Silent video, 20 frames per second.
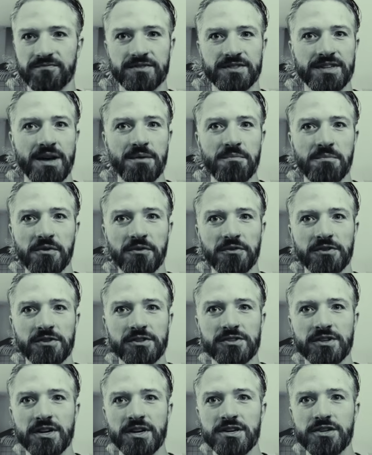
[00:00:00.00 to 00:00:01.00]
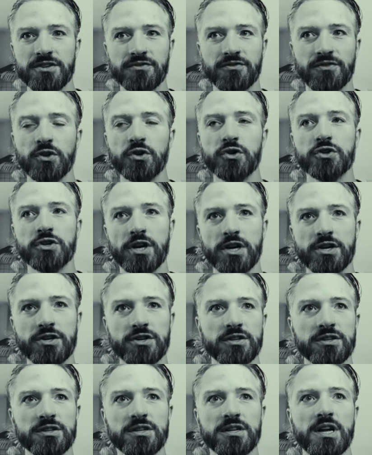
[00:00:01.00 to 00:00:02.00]
tempo
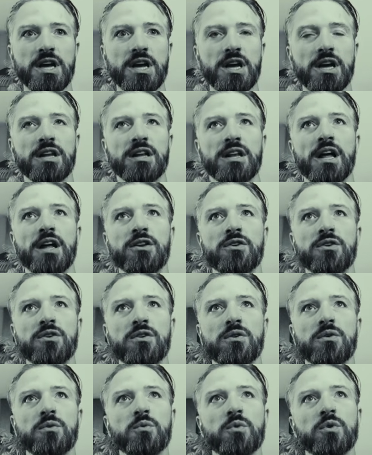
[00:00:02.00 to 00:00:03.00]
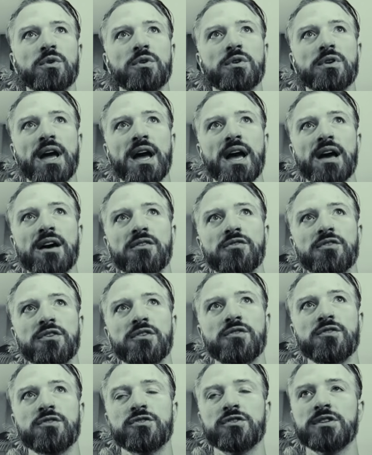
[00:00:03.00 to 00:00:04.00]
fluctuations that you wouldn't have
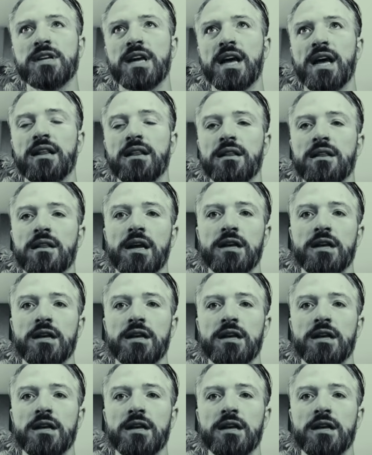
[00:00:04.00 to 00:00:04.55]
if you just had